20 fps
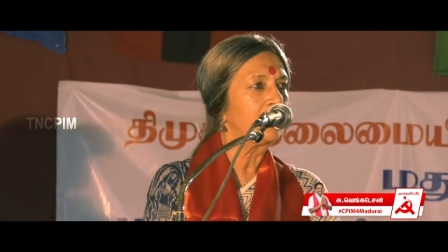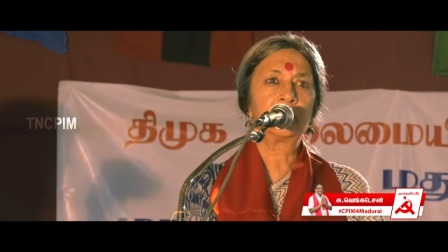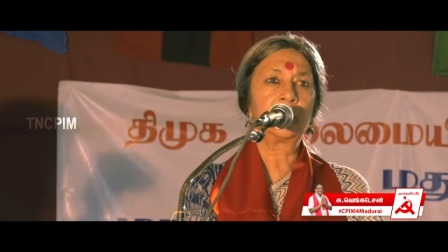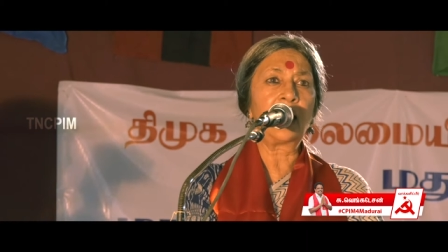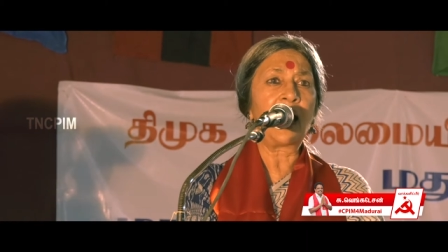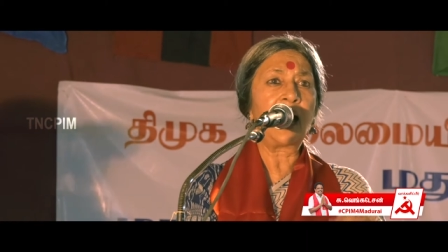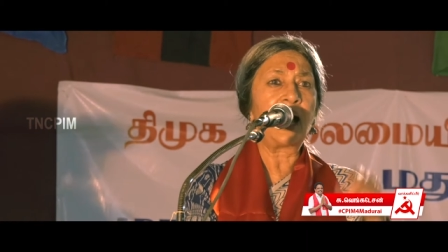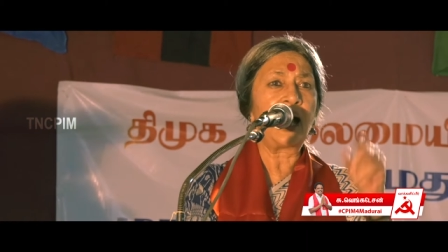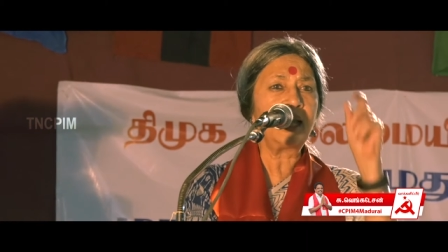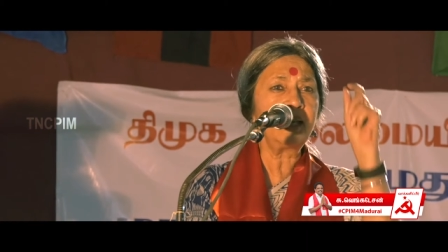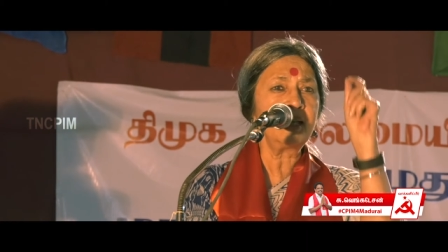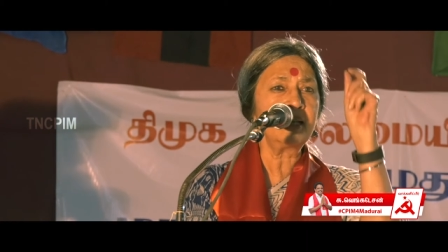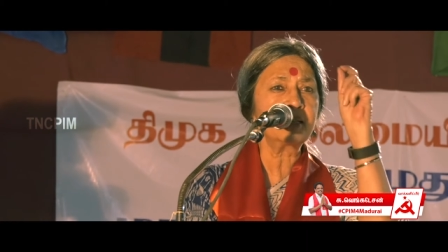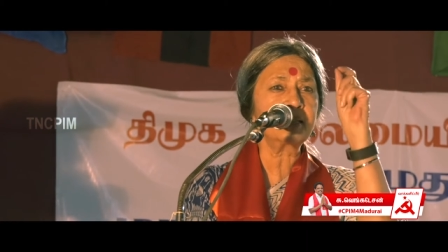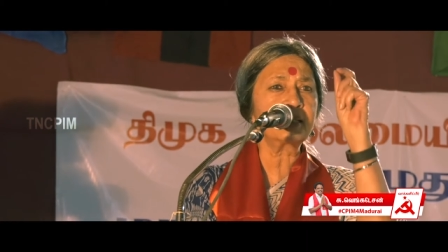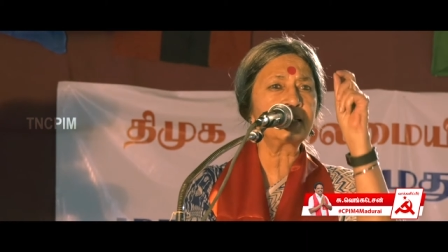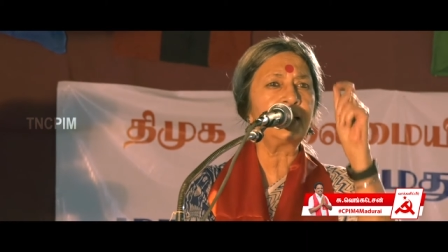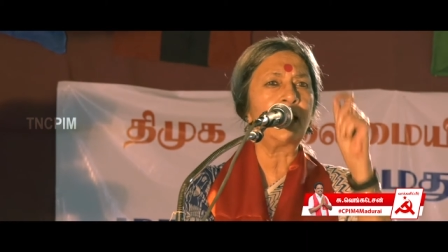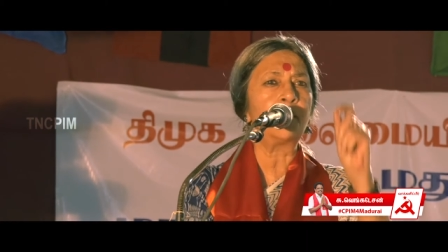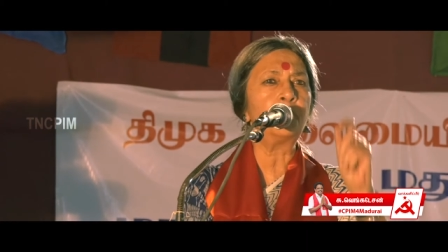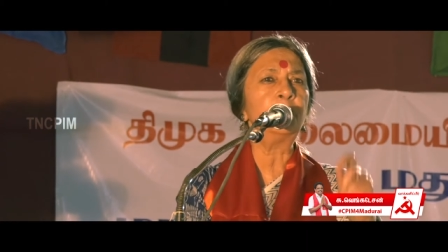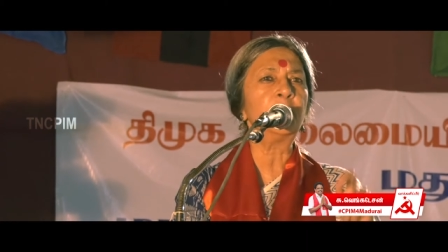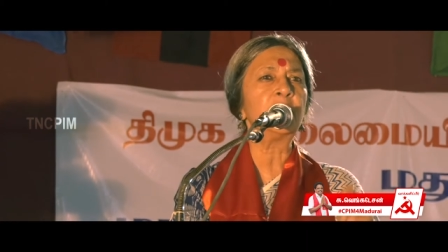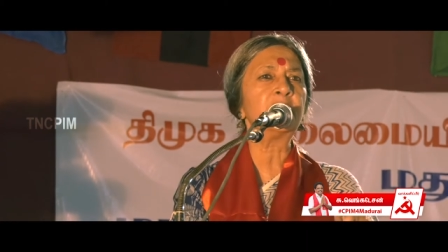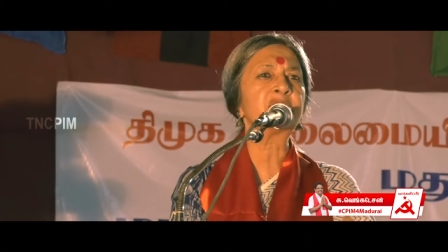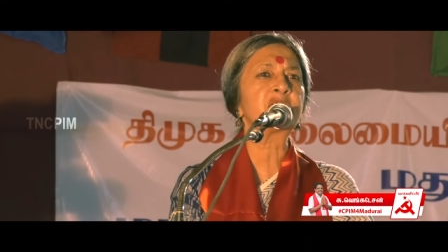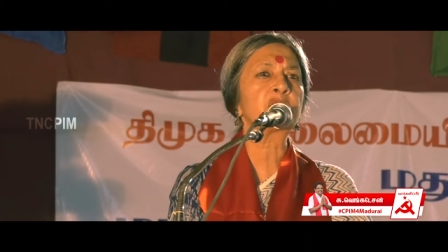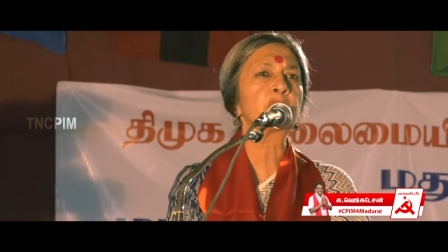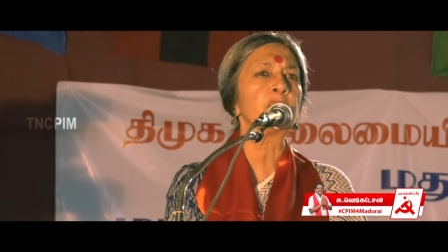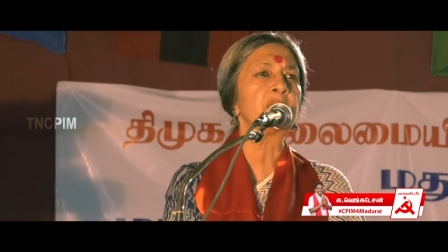The highest number
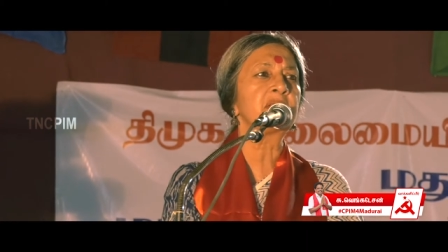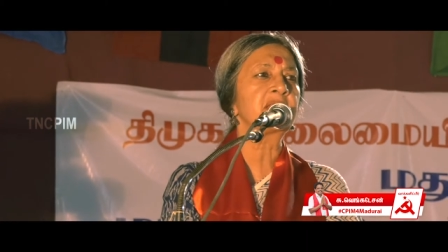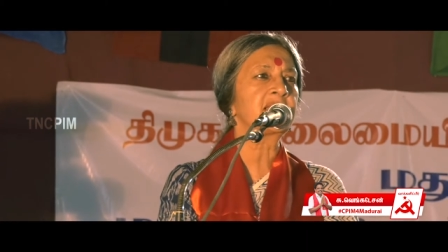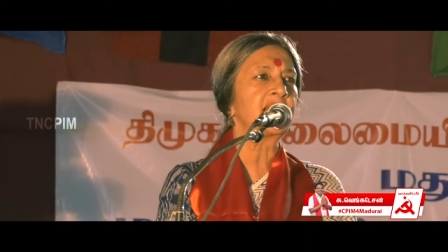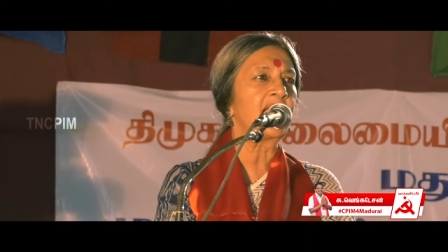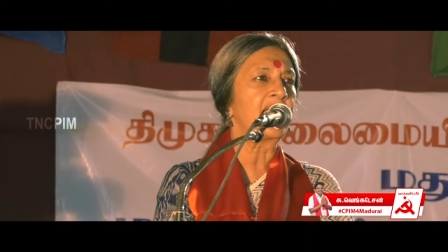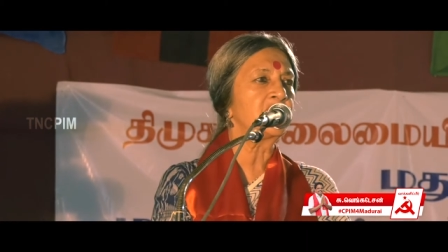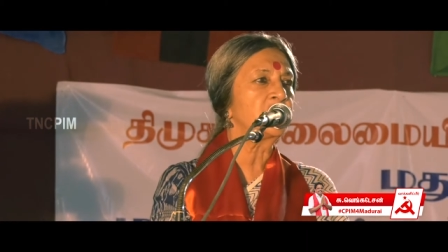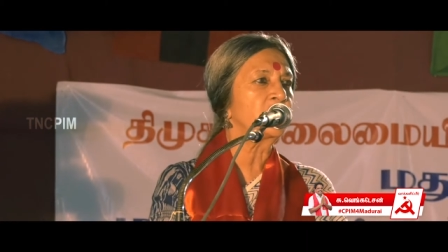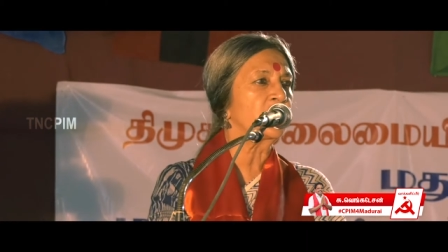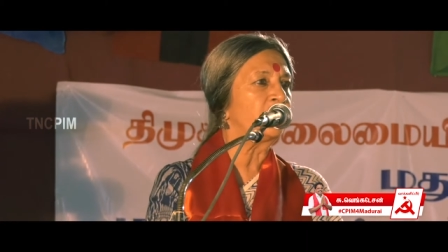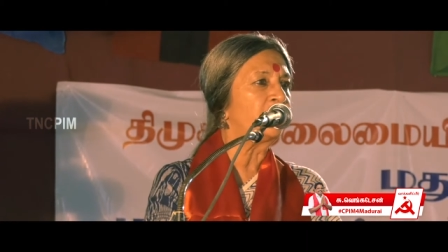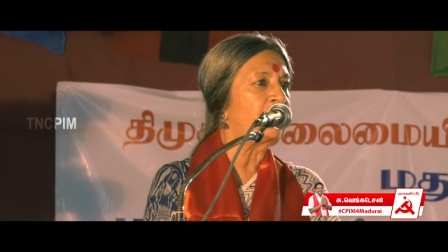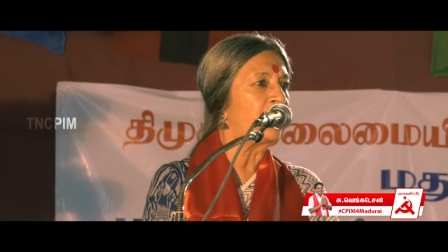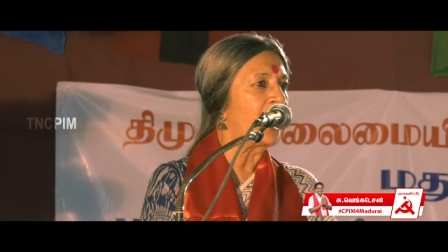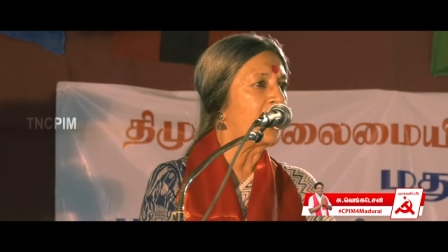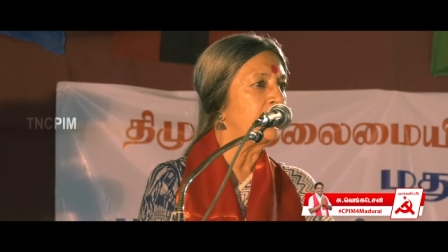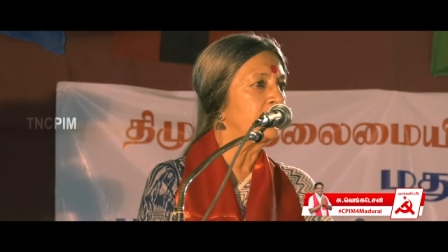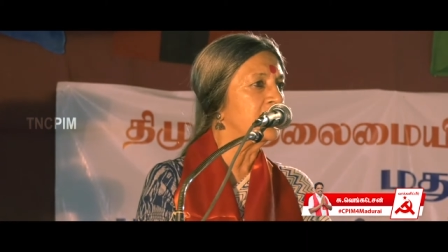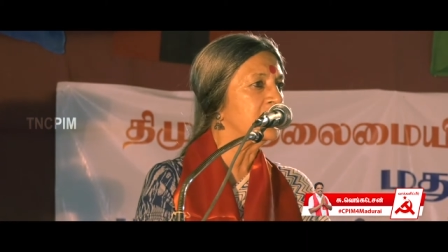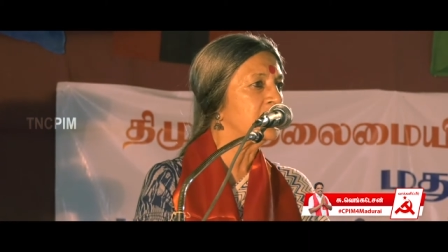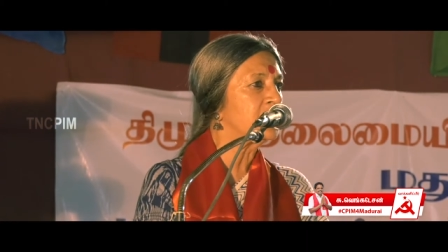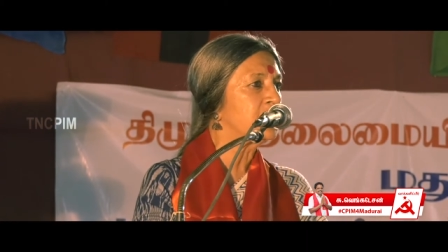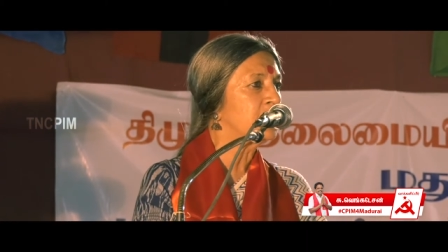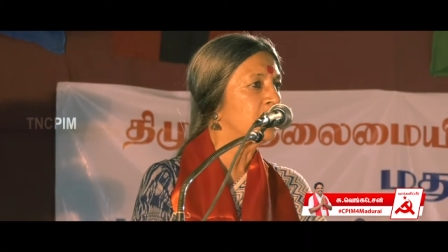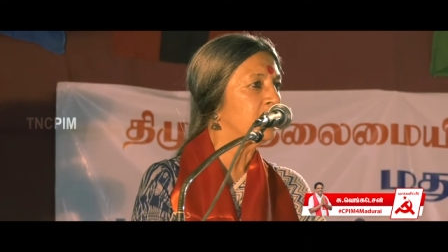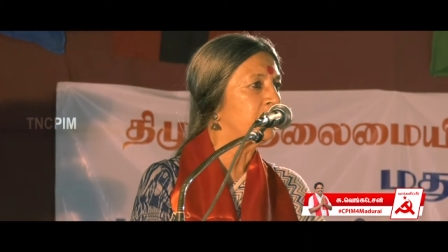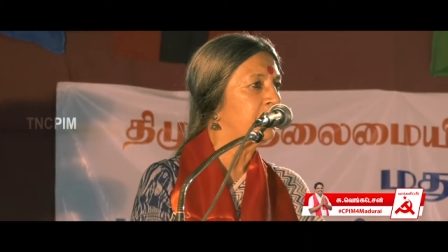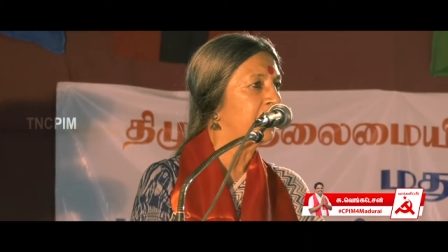of suicides of farmers took